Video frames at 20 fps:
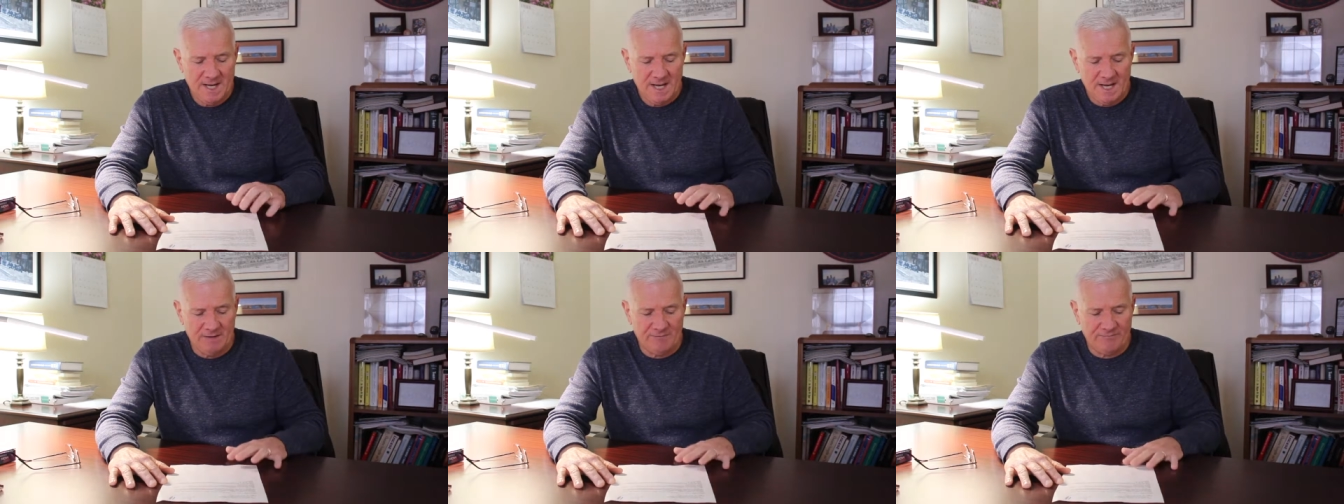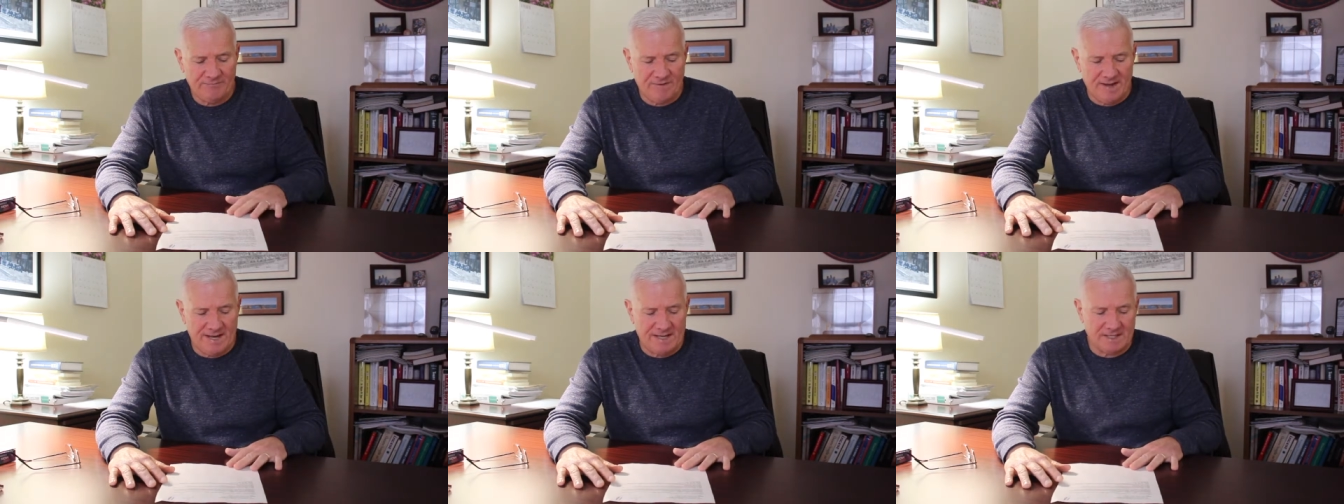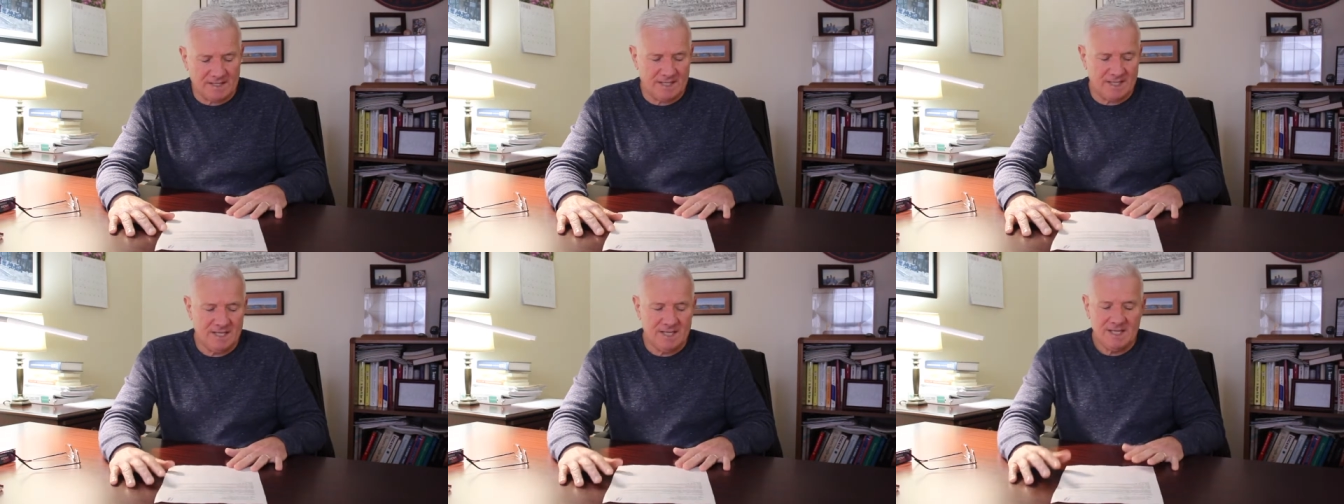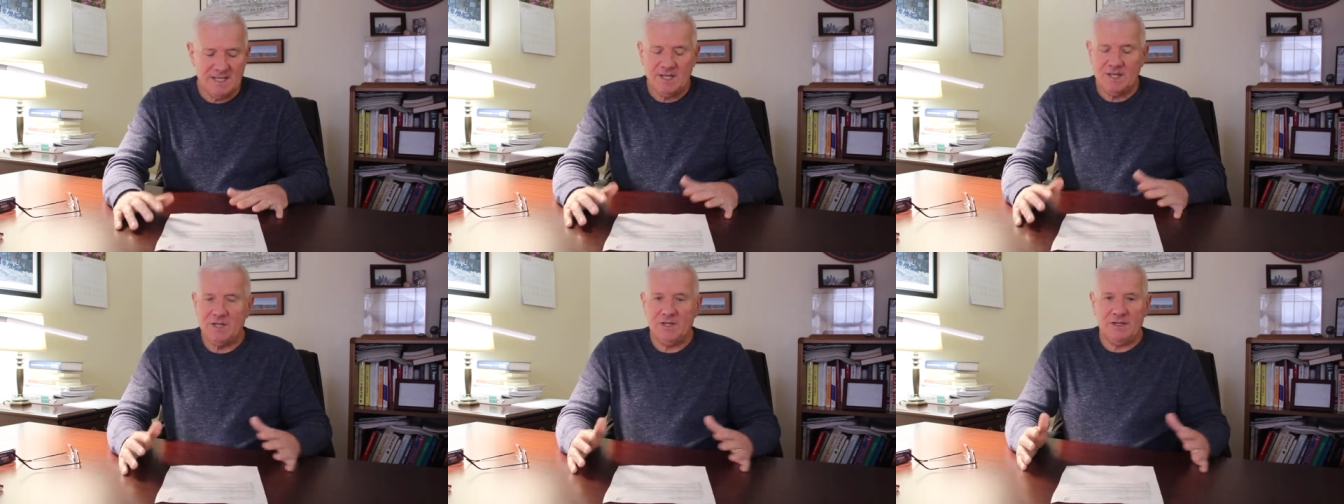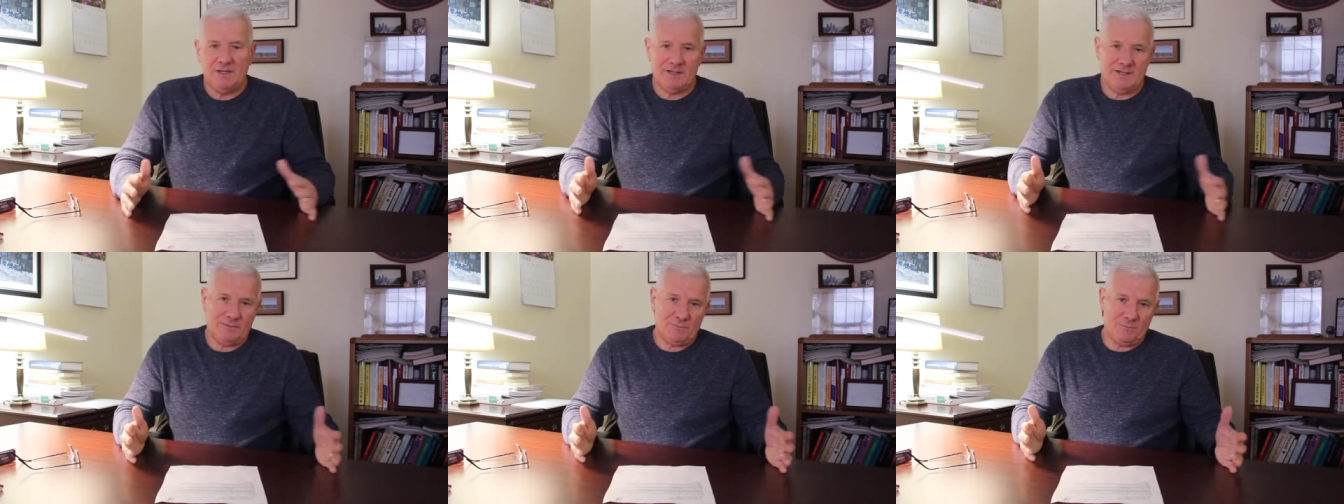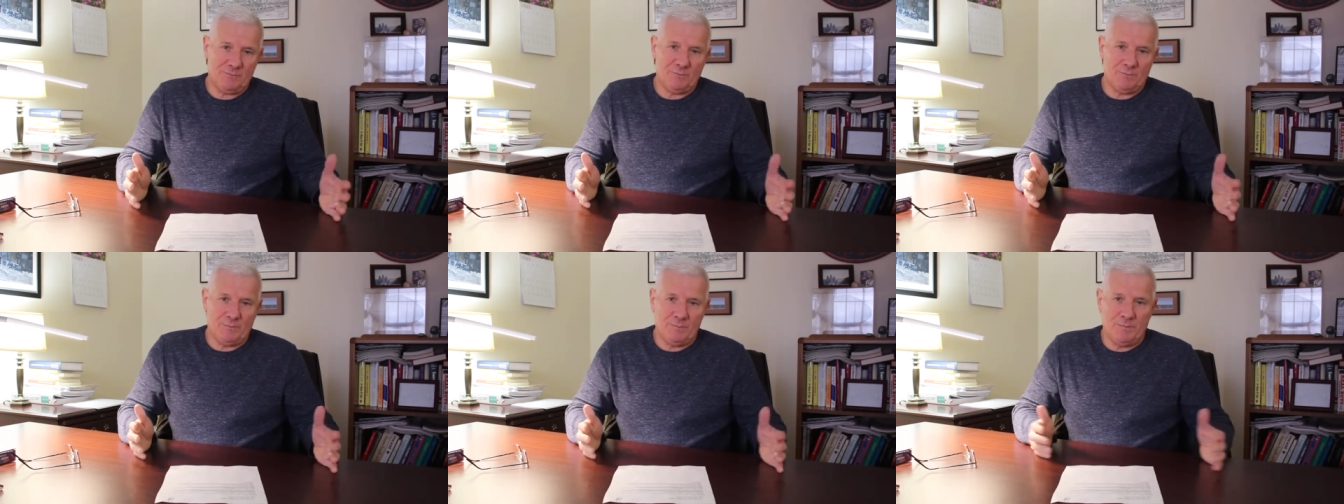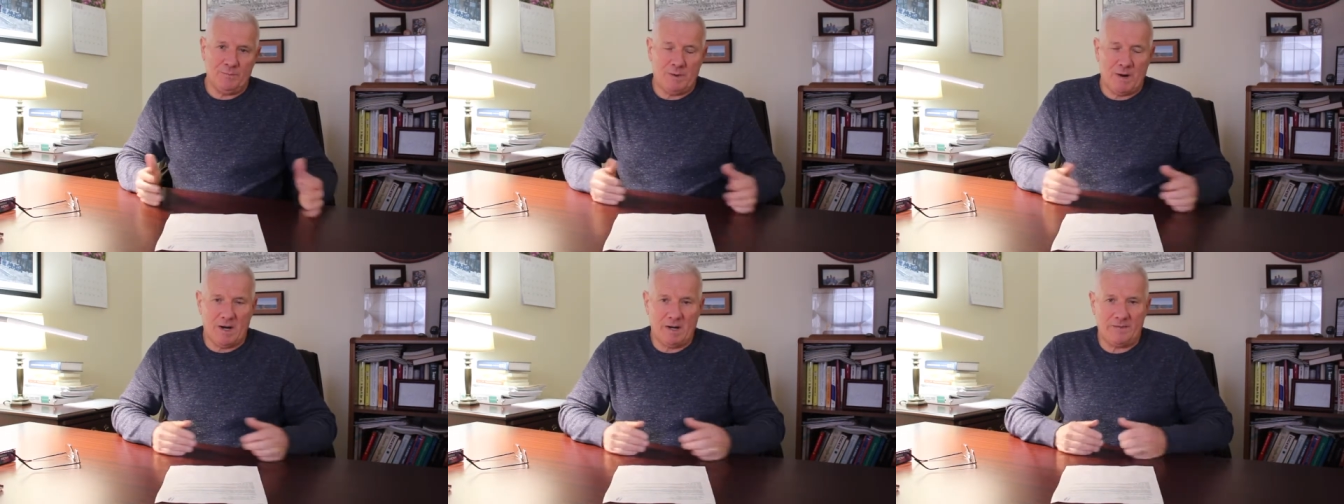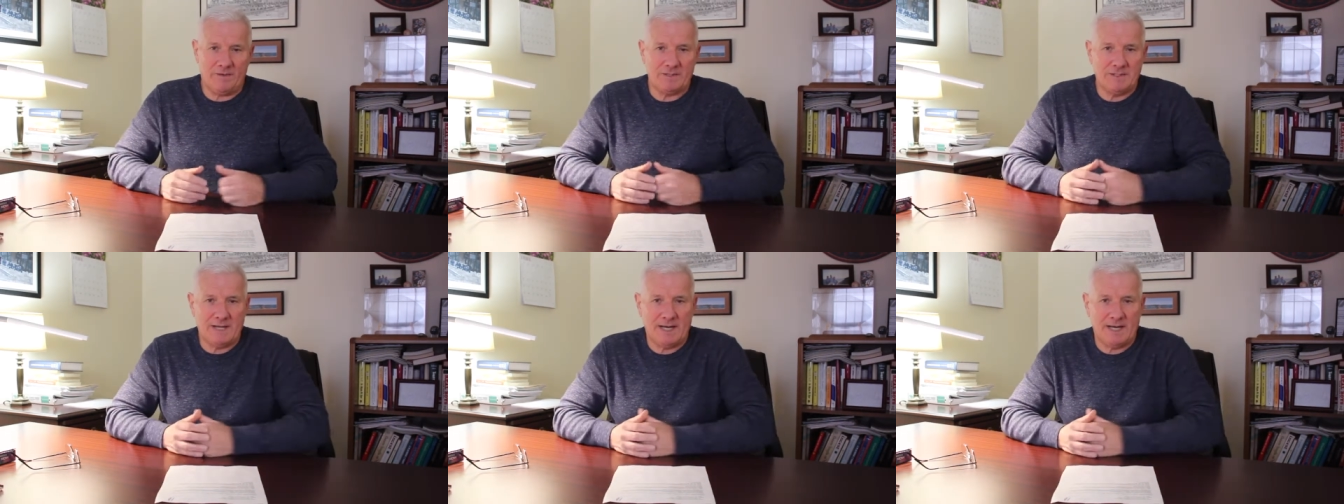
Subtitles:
And finally, part of the